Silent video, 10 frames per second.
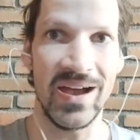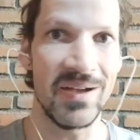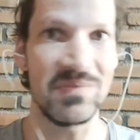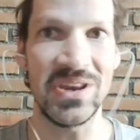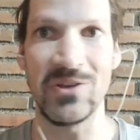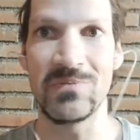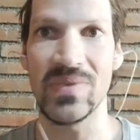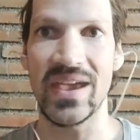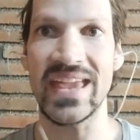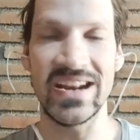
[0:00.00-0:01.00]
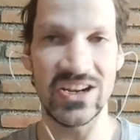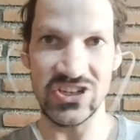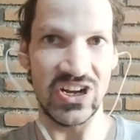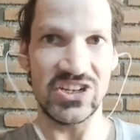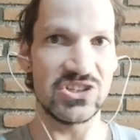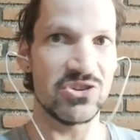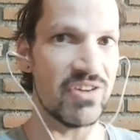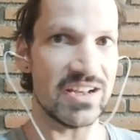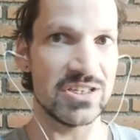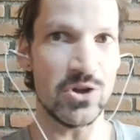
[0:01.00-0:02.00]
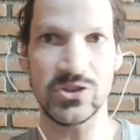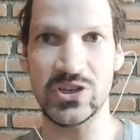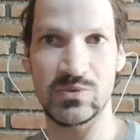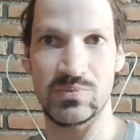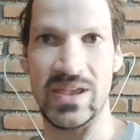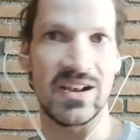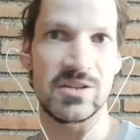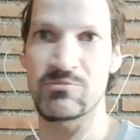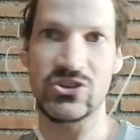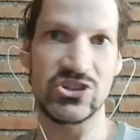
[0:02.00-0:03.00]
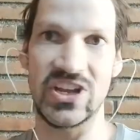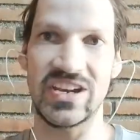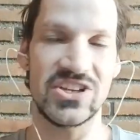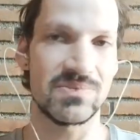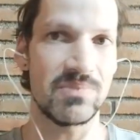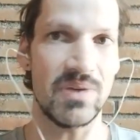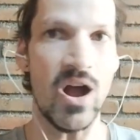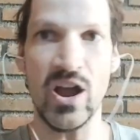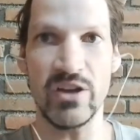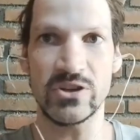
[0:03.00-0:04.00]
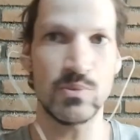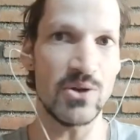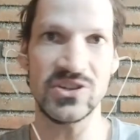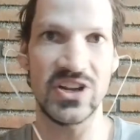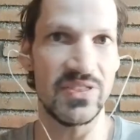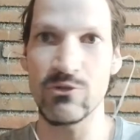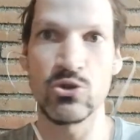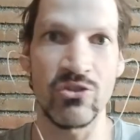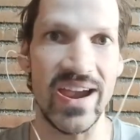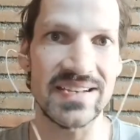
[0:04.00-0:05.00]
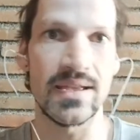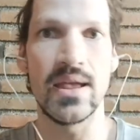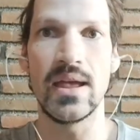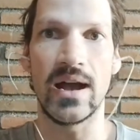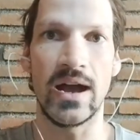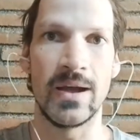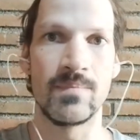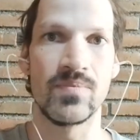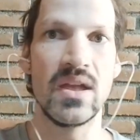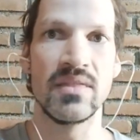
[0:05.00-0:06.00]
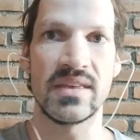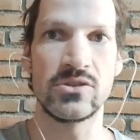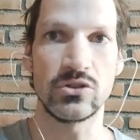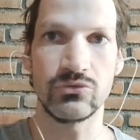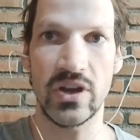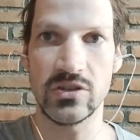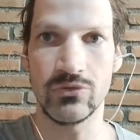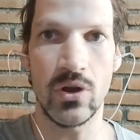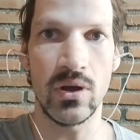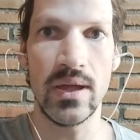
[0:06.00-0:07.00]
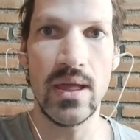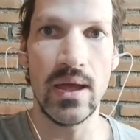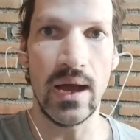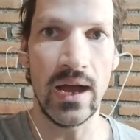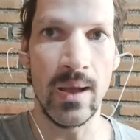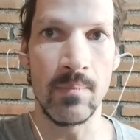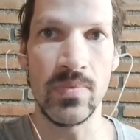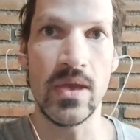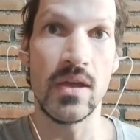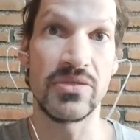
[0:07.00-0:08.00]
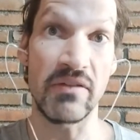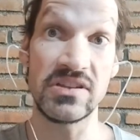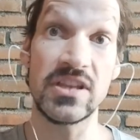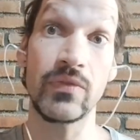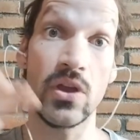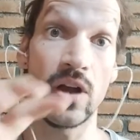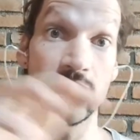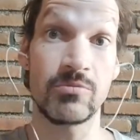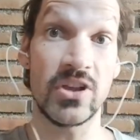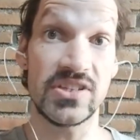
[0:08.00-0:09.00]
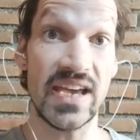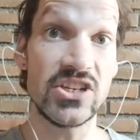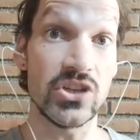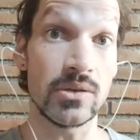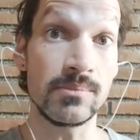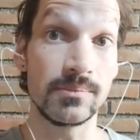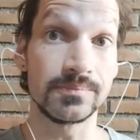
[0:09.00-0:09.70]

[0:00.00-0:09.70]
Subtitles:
you know, English is correct, Scottish English, British English, Irish, Welsh English, they're all correct. There's not a right or wrong. There is different kinds of pronunciation,